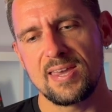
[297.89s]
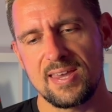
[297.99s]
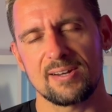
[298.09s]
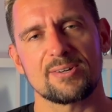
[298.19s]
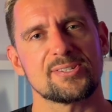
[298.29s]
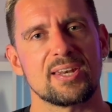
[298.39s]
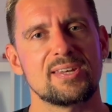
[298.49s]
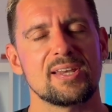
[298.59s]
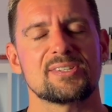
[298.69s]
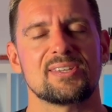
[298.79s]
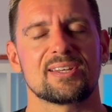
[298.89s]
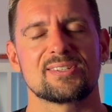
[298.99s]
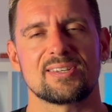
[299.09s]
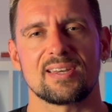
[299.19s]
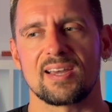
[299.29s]
here
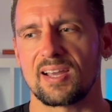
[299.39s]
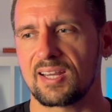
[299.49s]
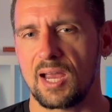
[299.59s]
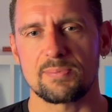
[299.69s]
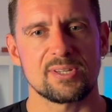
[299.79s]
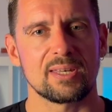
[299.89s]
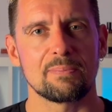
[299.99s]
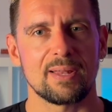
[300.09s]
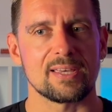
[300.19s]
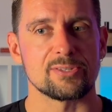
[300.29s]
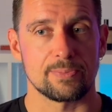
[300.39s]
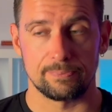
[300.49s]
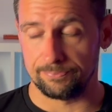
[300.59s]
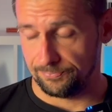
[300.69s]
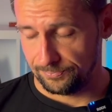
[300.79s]
statistics comes in place.
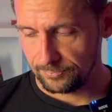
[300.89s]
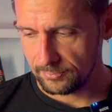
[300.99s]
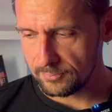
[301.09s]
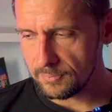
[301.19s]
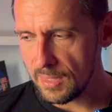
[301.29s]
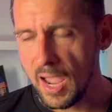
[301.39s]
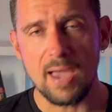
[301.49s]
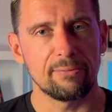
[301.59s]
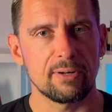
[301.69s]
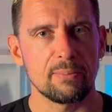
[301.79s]
I very